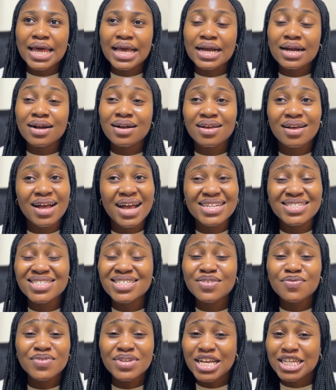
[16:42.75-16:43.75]
Like, I
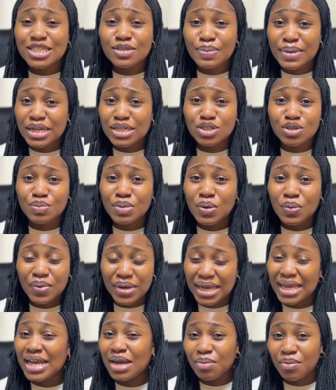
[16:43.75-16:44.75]
didn't even expect to be
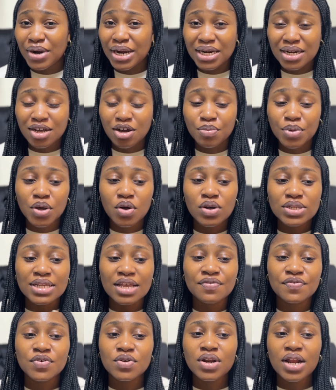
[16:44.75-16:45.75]
where I am right now, because
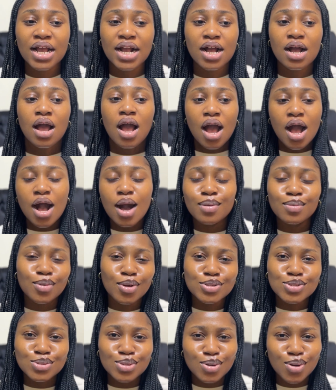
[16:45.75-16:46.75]
I feel like I'm
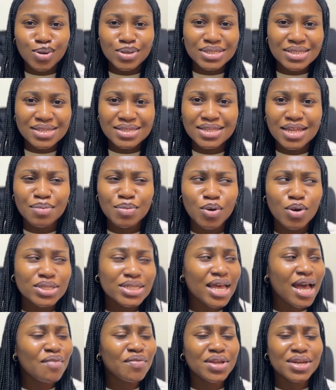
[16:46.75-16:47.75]
not so consistent,
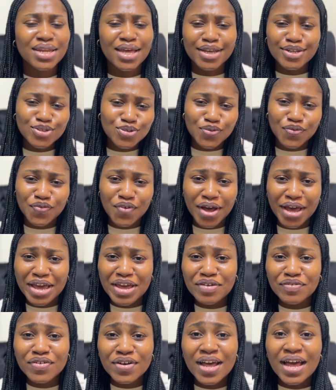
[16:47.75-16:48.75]
because I have a
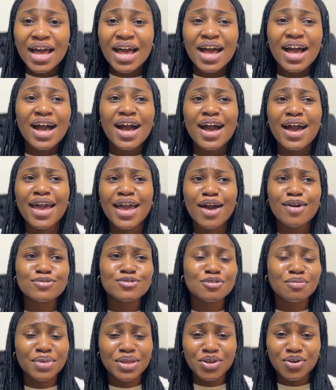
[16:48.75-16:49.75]
9-to-5, I
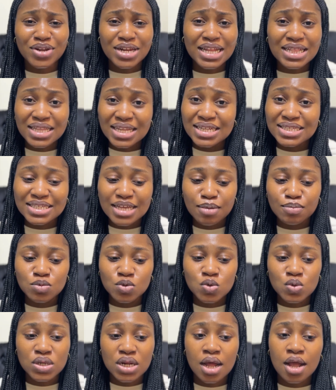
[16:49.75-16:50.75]
have so many other things
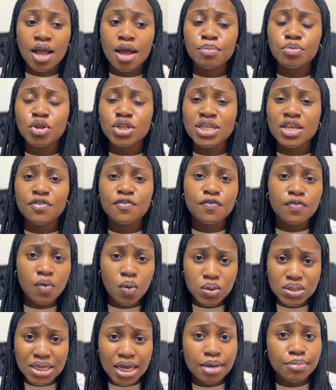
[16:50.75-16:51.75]
I'm doing. I am not a
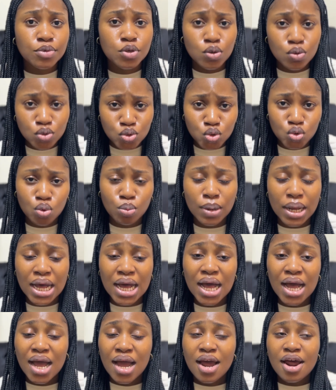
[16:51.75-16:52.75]
full-time
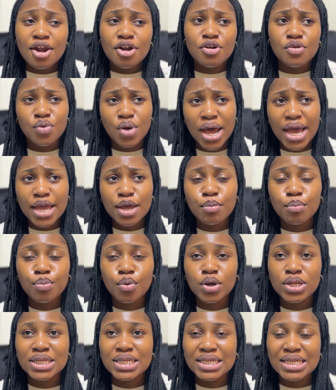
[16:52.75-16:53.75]
YouTuber, right?
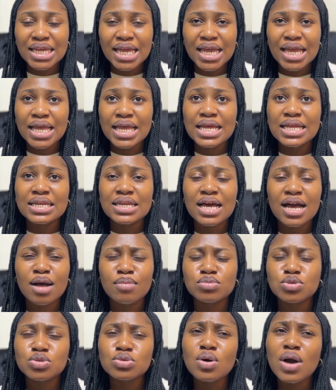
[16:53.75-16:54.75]
But then
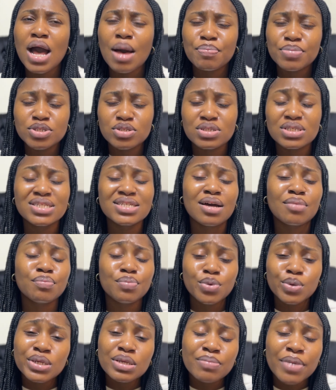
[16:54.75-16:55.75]
I'm so happy to see that
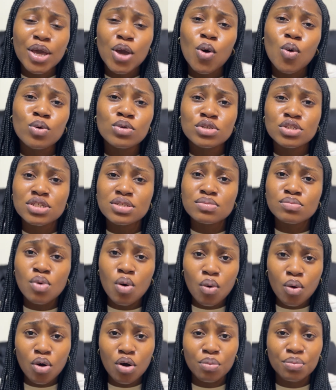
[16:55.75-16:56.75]
I'm building my own
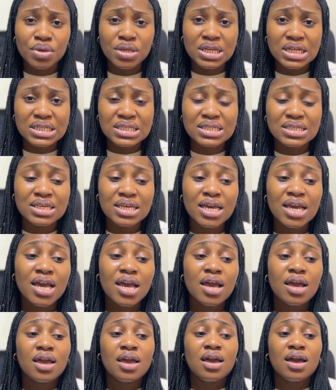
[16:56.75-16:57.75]
small community,
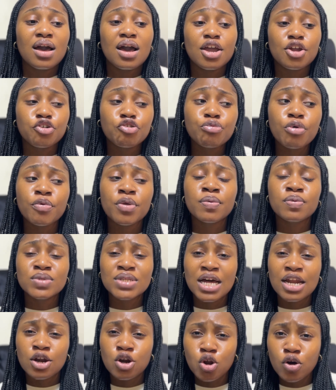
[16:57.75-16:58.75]
a group of
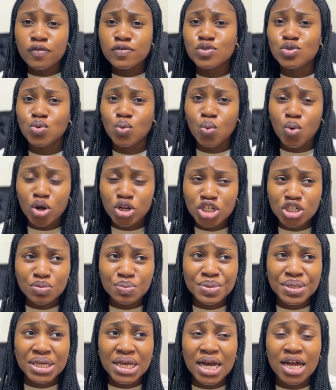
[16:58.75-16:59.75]
people that love to watch
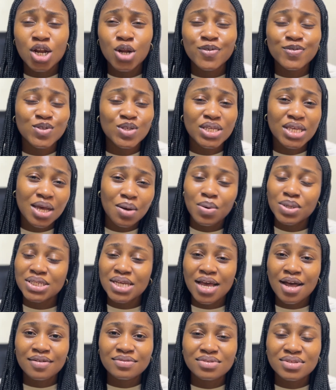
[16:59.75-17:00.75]
me and love to hear
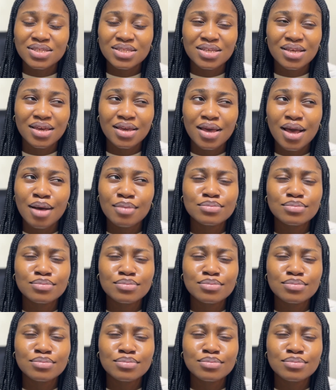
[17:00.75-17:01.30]
what I have to say.